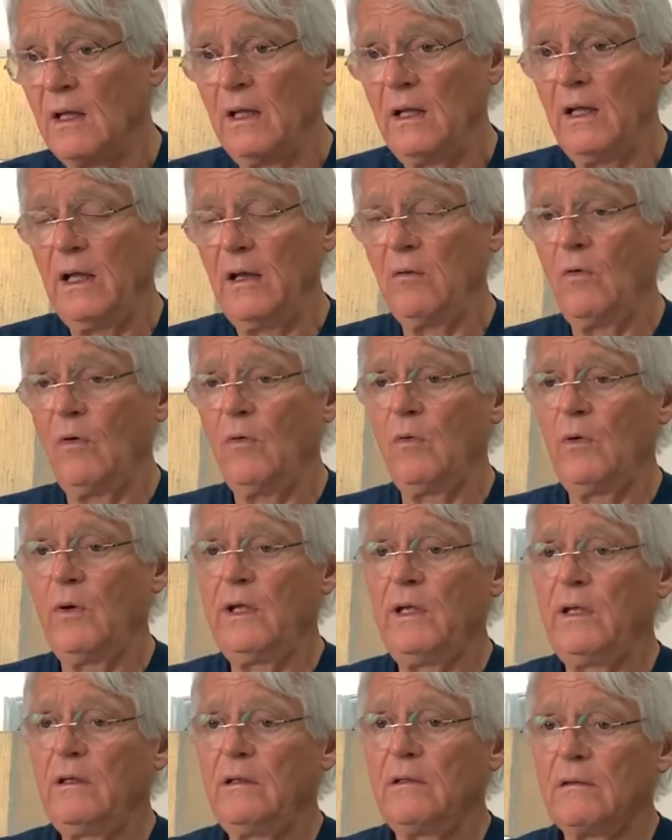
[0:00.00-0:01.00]
And what
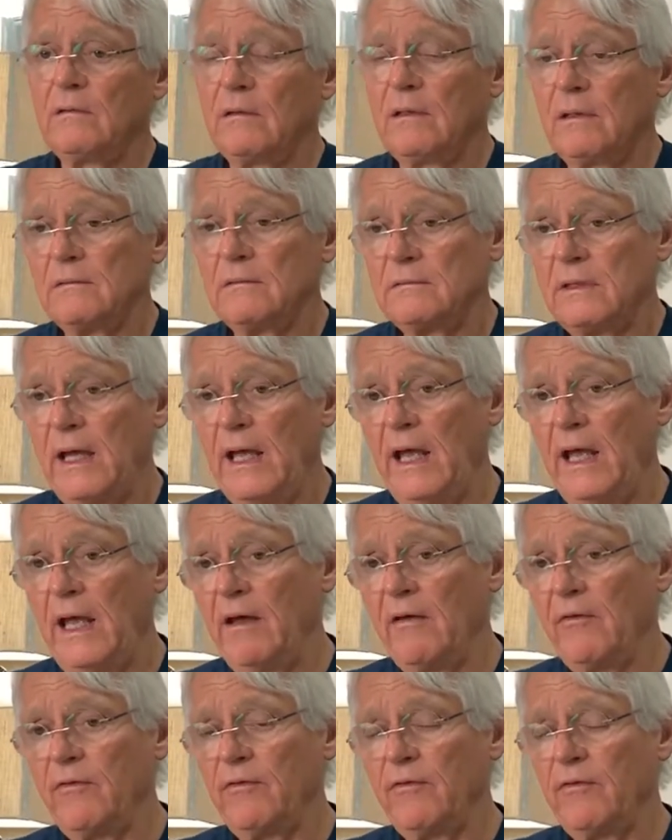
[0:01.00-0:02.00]
we
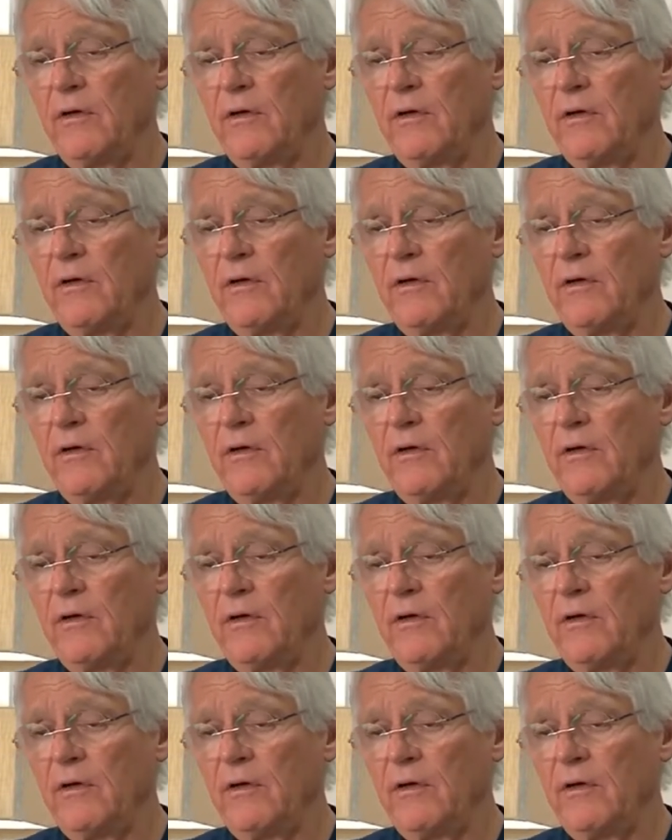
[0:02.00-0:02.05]
have,